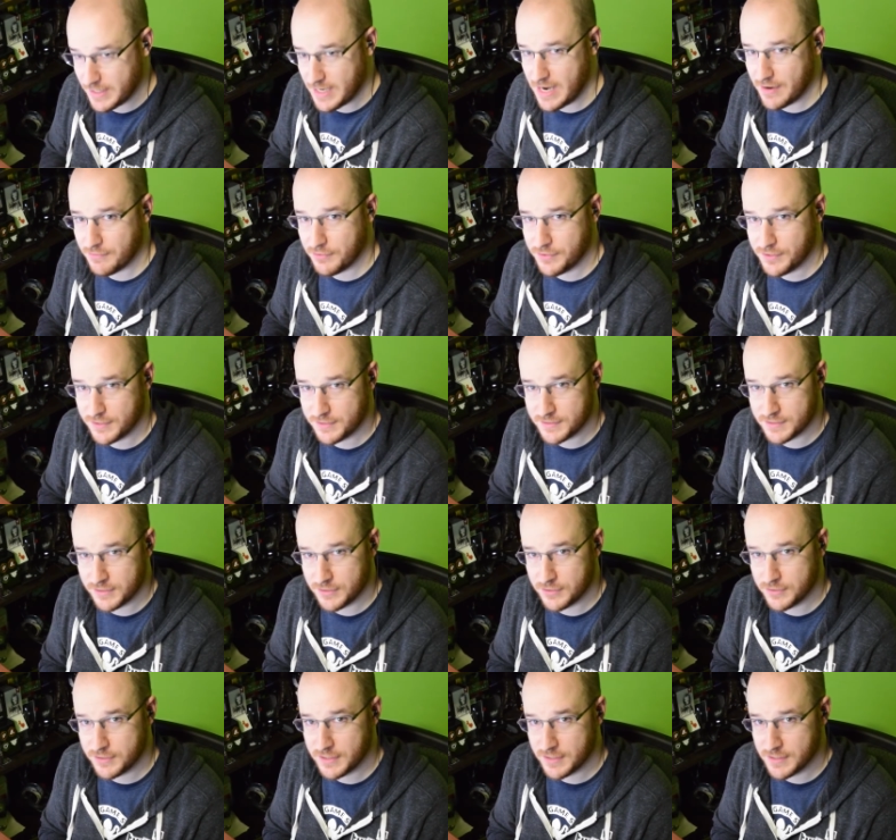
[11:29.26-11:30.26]
that everything's in
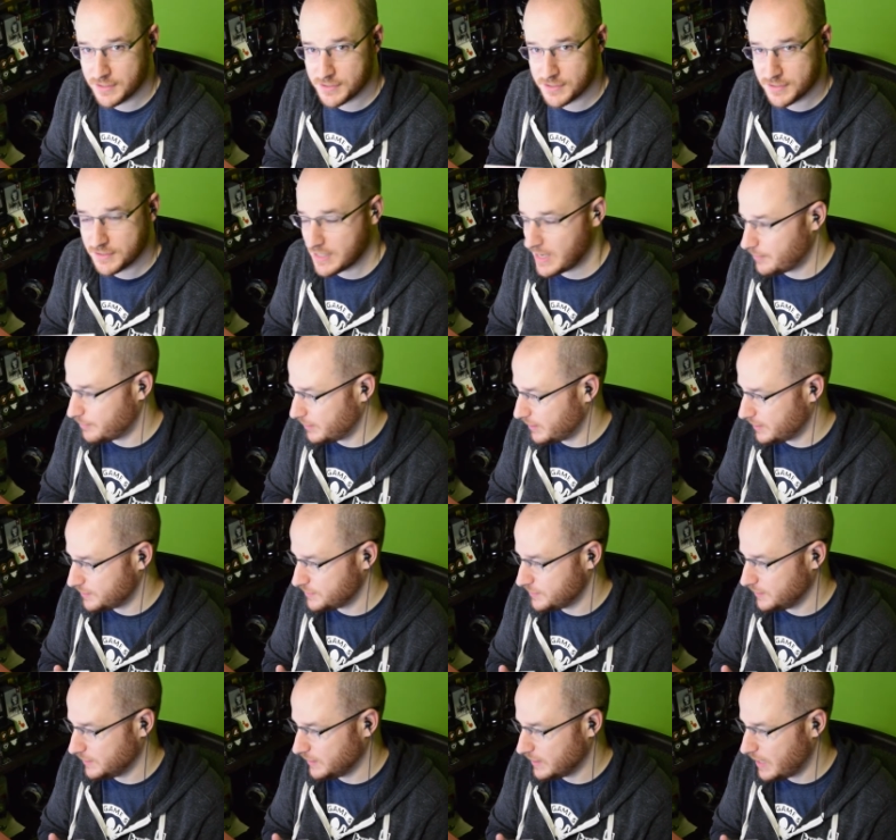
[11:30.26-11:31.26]
good condition.
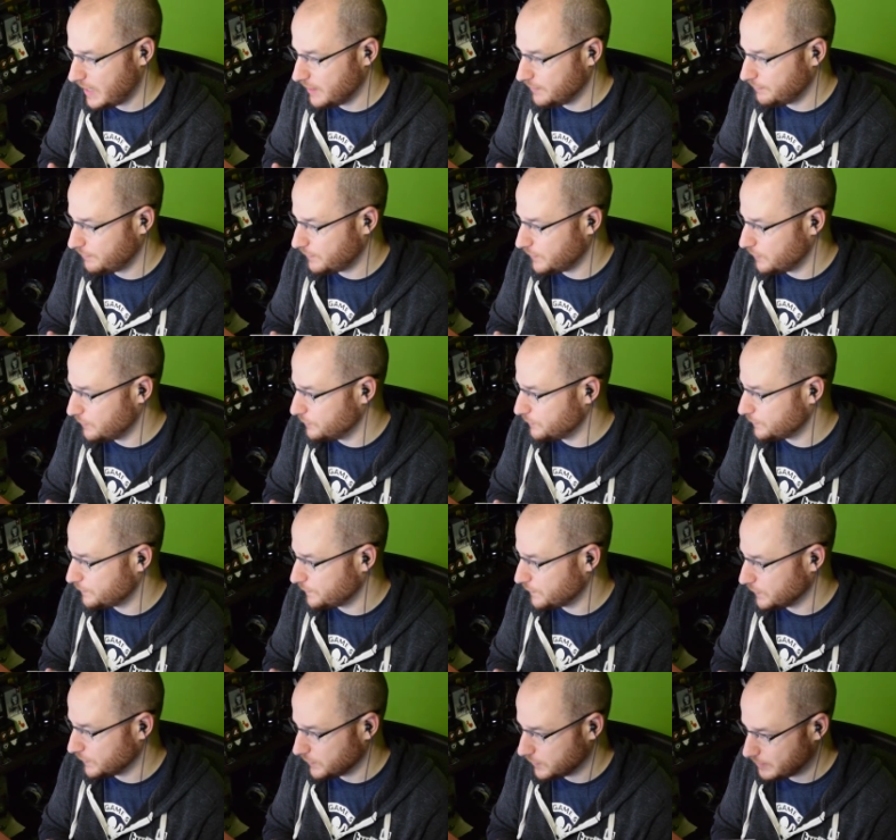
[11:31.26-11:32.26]
Tamagotchi Life goes
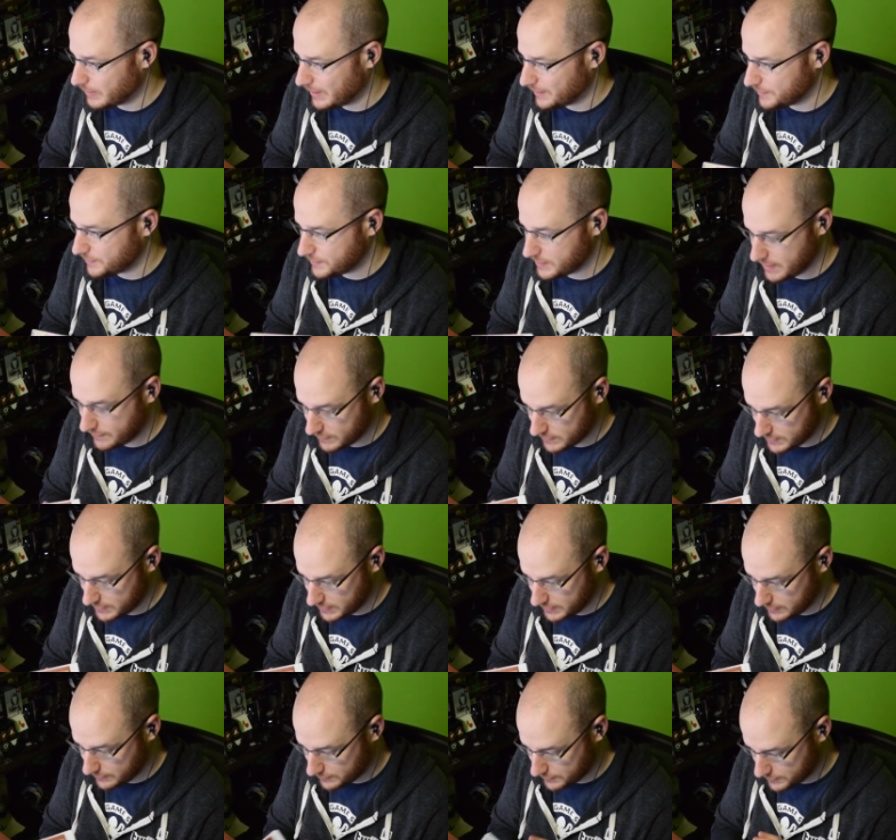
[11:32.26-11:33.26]
for about
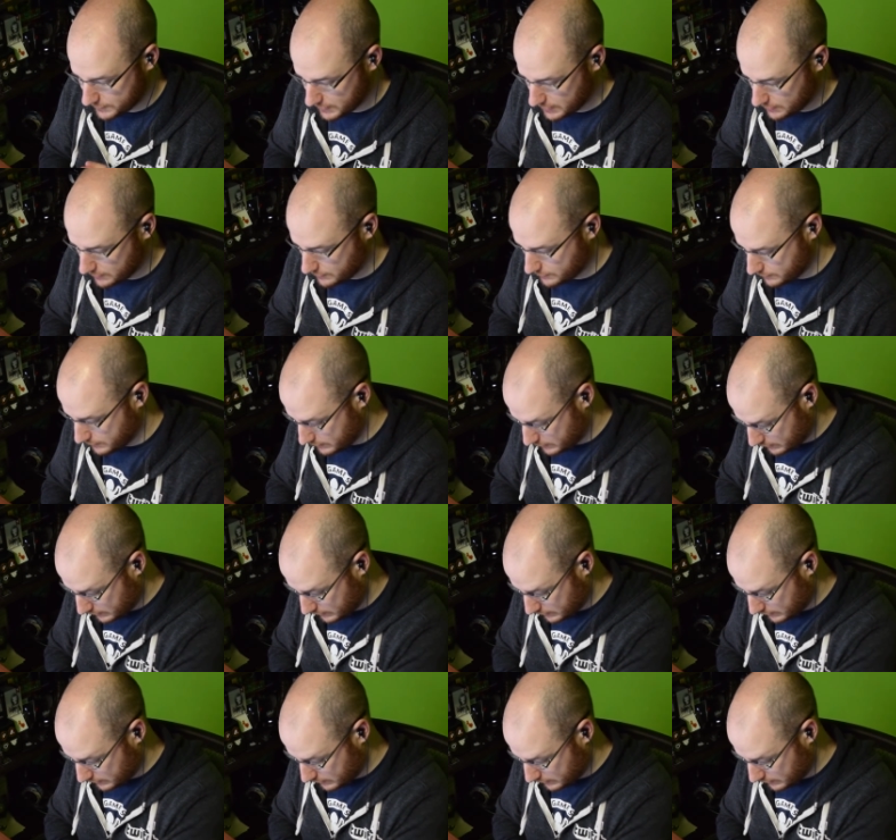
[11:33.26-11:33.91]
17 or so.